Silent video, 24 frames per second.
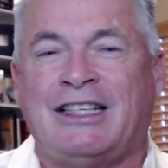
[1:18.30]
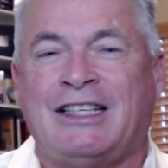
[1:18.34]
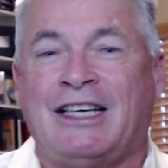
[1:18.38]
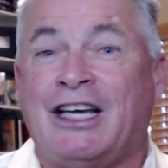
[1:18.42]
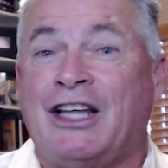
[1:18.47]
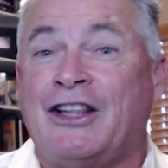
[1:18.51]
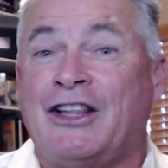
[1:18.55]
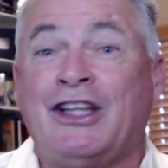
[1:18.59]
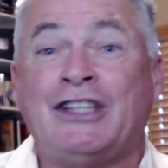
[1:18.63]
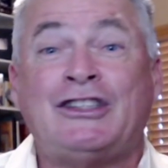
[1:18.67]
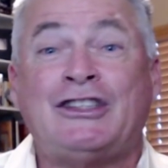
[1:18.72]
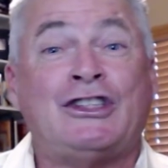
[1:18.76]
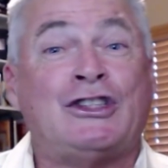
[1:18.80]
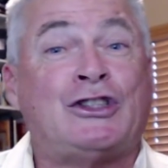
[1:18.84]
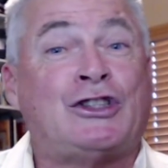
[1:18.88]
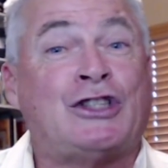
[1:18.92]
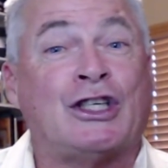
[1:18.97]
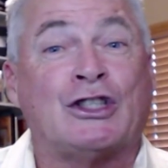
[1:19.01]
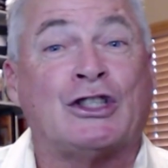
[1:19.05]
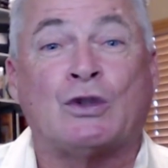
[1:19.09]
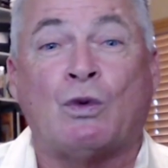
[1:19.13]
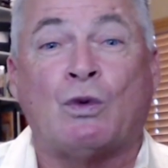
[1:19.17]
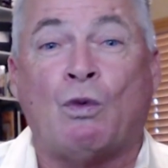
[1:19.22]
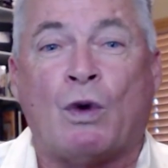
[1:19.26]
This is
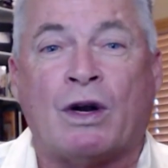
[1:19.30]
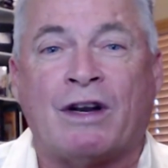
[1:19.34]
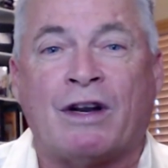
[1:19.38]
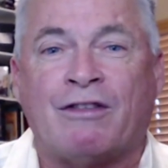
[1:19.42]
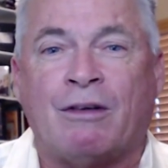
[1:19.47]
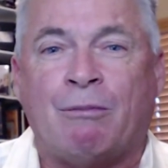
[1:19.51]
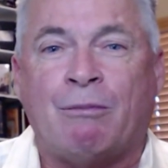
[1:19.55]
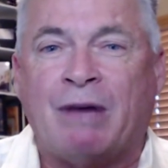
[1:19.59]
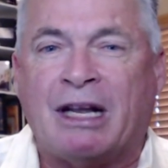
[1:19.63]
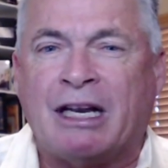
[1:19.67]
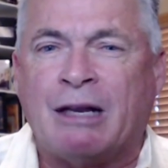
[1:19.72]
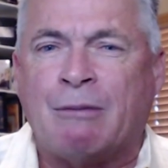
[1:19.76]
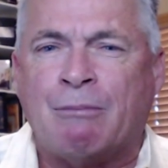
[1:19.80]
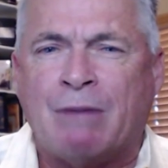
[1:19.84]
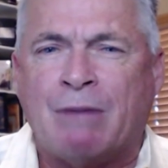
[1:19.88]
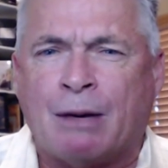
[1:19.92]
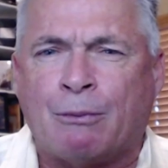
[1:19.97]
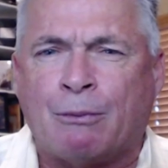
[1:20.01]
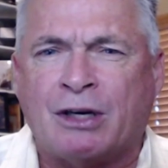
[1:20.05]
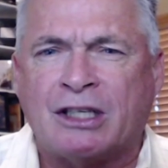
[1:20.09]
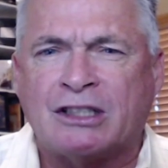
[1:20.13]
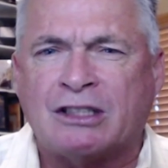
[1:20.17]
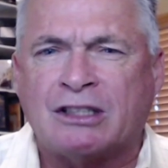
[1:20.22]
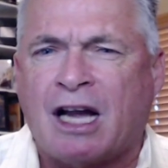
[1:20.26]
just one of the many
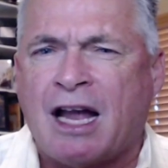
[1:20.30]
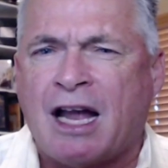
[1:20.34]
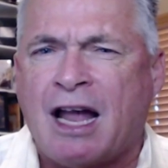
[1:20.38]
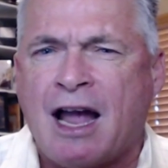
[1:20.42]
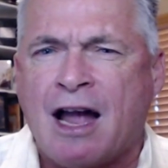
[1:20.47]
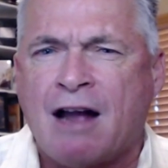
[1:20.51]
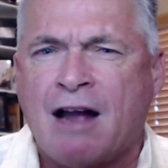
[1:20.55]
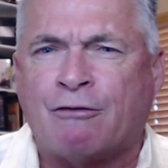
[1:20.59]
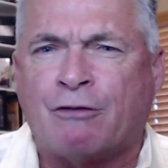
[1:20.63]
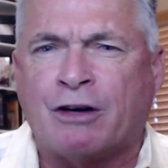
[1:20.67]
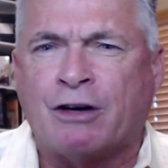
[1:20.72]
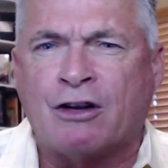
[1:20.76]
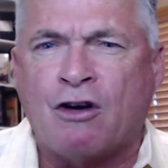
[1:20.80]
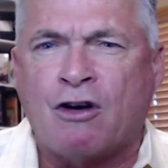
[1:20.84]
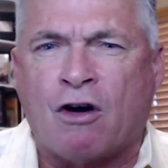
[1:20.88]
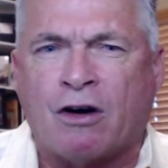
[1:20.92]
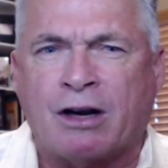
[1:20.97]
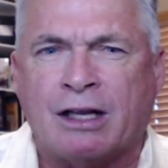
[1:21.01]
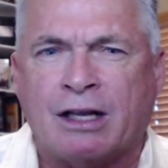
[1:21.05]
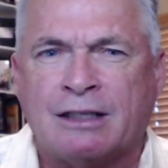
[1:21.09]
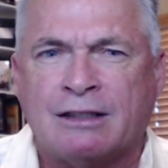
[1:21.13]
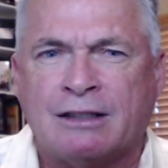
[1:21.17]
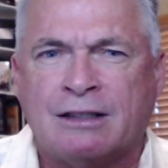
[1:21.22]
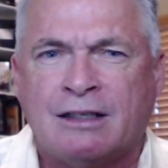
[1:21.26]
memories I have
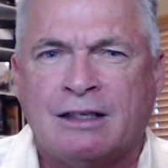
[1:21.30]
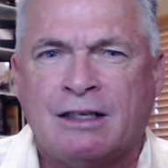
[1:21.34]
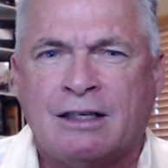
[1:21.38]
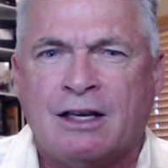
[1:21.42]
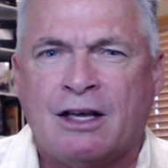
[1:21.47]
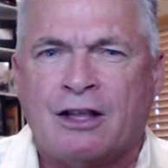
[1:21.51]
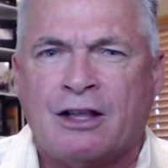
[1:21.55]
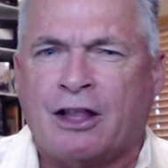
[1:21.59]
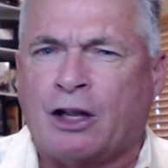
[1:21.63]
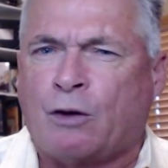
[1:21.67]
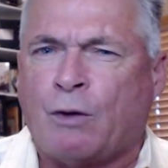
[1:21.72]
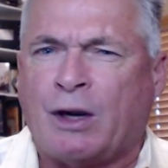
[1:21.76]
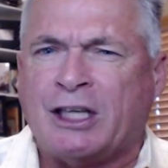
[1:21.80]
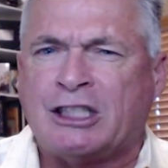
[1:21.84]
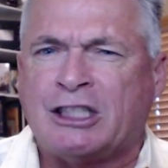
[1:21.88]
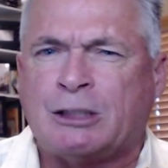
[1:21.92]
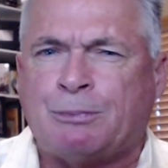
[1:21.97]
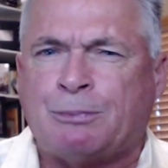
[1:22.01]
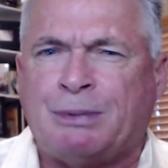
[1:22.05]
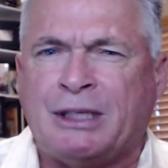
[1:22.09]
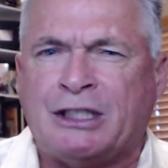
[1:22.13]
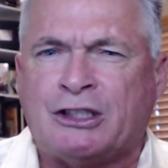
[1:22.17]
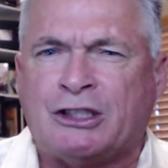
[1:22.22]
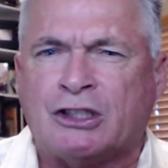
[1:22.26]
regarding the great
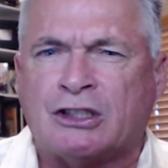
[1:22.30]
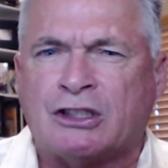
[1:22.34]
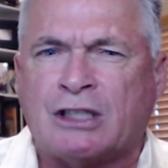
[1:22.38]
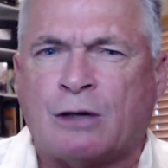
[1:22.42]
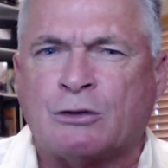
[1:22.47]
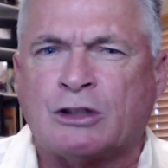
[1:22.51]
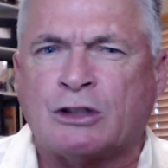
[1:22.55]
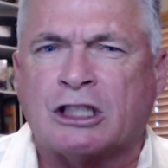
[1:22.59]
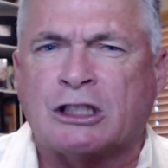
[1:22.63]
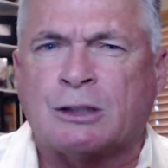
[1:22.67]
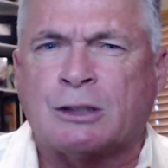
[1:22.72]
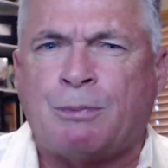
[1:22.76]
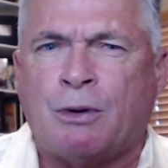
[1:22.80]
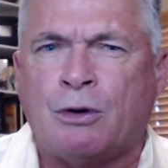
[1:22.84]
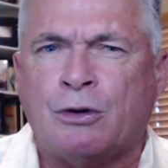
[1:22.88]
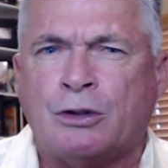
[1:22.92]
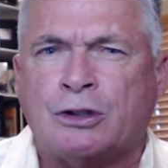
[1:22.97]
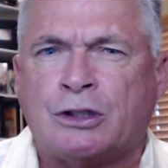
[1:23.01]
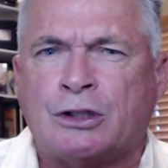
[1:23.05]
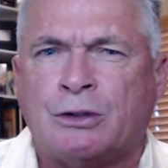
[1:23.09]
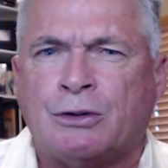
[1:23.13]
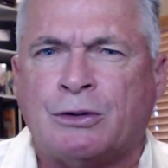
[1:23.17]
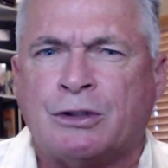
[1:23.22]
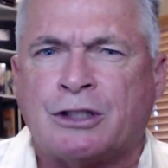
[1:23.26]
speeches I was
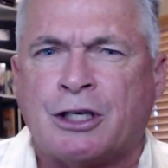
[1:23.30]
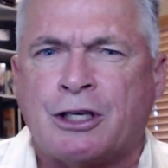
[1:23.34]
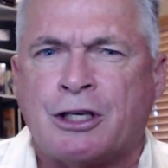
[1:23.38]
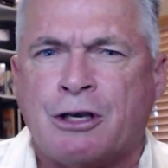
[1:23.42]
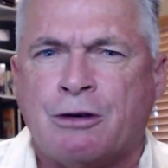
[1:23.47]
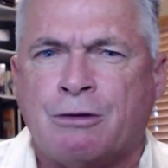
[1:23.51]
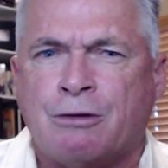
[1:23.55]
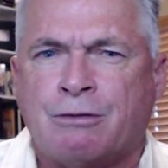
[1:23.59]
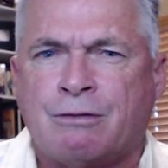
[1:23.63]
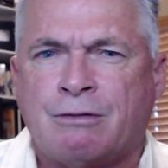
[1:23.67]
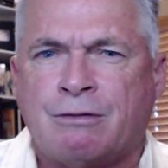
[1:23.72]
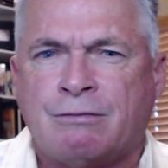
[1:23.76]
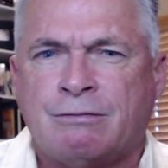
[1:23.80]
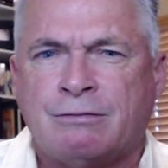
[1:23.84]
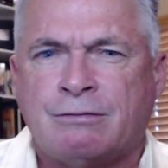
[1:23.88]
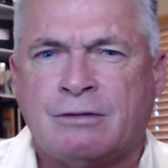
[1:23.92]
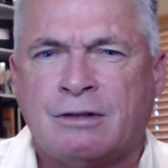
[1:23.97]
exposed to as a youth.